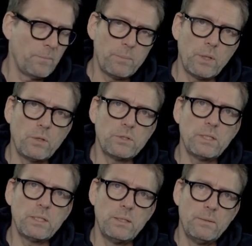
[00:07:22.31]
because
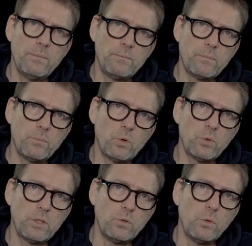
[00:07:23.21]
the
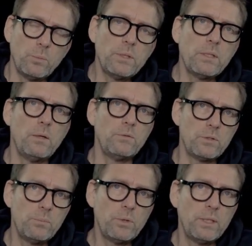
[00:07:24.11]
brewing group itself
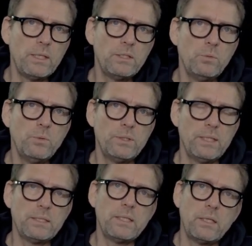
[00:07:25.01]
is preheated with
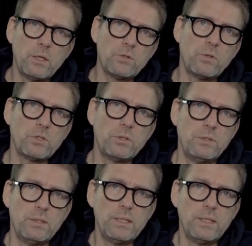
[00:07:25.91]
heating cartridges,